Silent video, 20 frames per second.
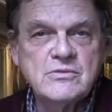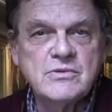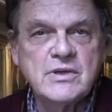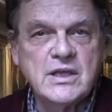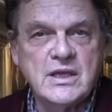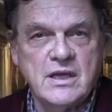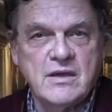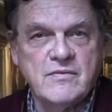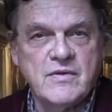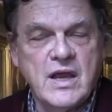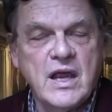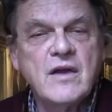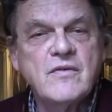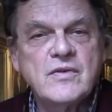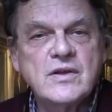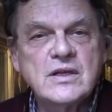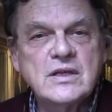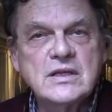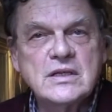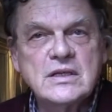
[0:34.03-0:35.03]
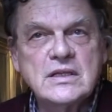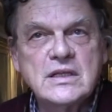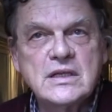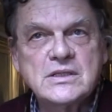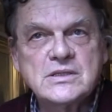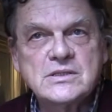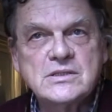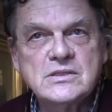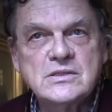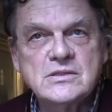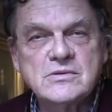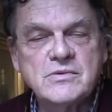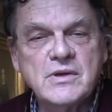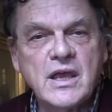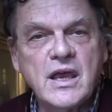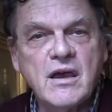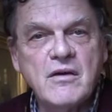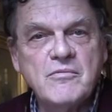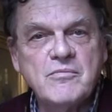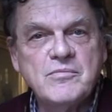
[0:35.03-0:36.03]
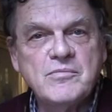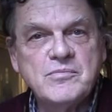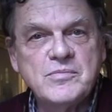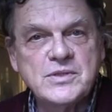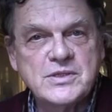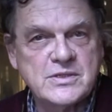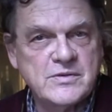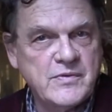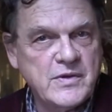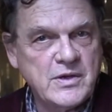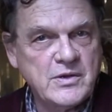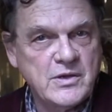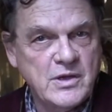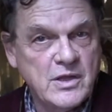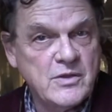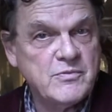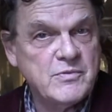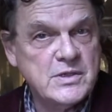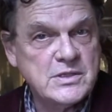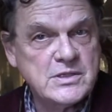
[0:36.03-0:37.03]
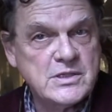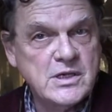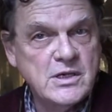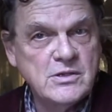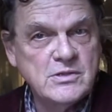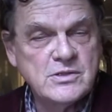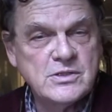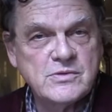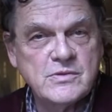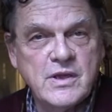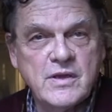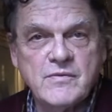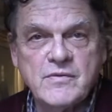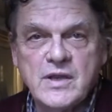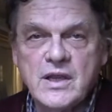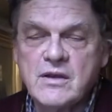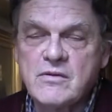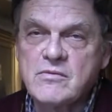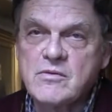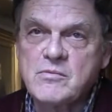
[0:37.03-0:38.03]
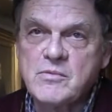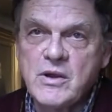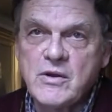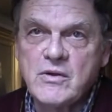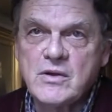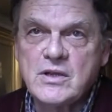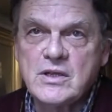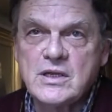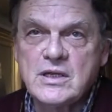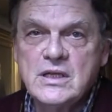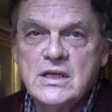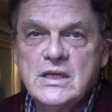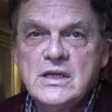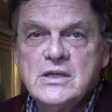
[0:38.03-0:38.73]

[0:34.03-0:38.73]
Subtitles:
we have African collections, we have Pacific Northwest Coast, we have Native American.